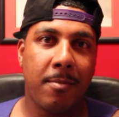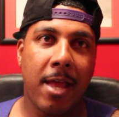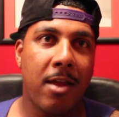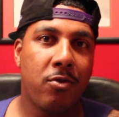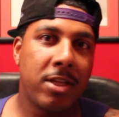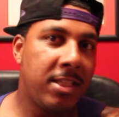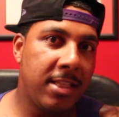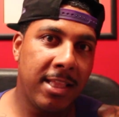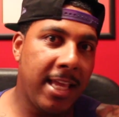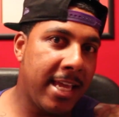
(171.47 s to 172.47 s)
I'm not on a
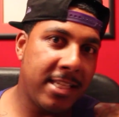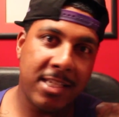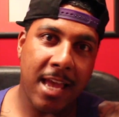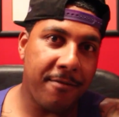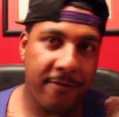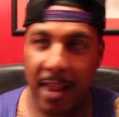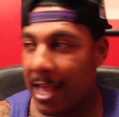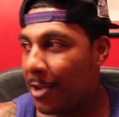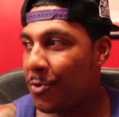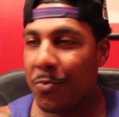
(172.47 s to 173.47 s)
Learjet
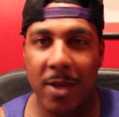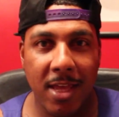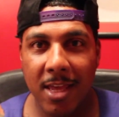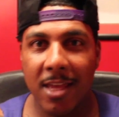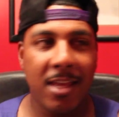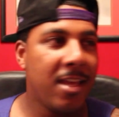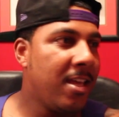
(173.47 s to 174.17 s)
flying nowhere.